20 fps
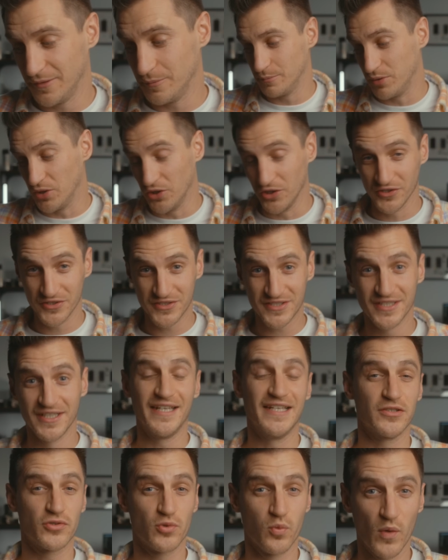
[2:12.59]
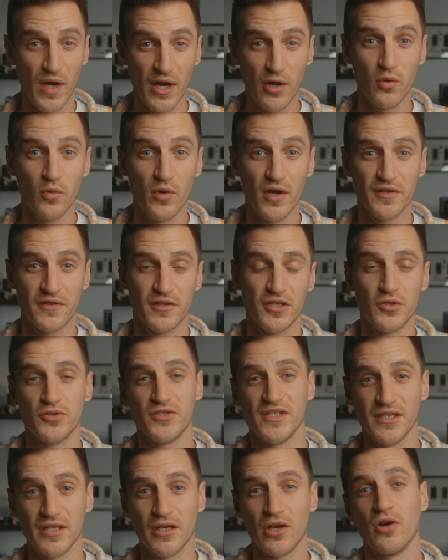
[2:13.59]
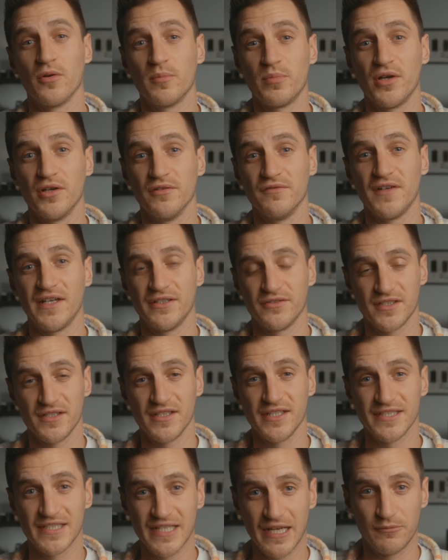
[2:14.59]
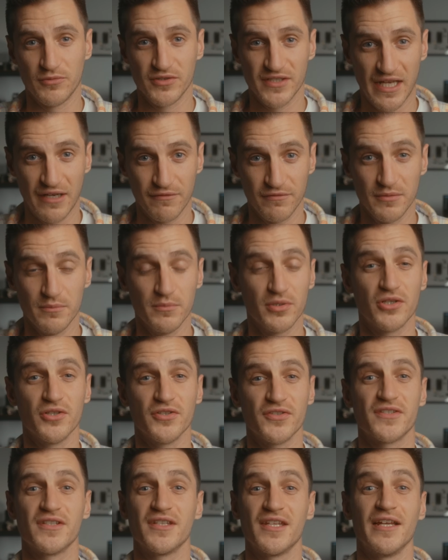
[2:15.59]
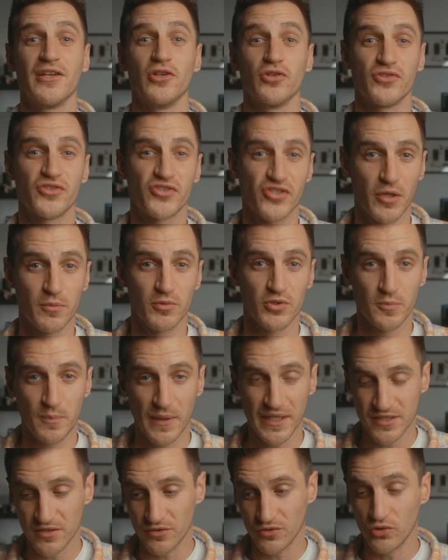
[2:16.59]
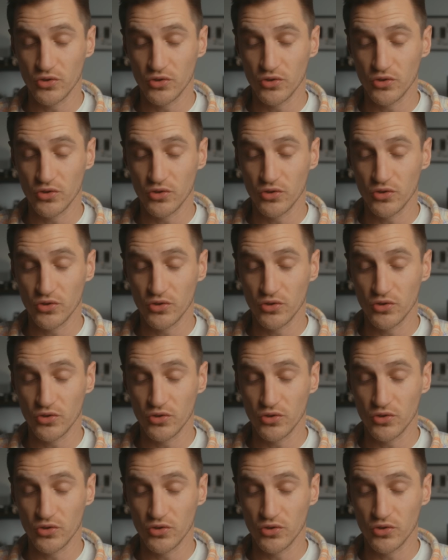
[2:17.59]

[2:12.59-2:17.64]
but it's well worth using the log profiles that these cameras have in because they look so much better.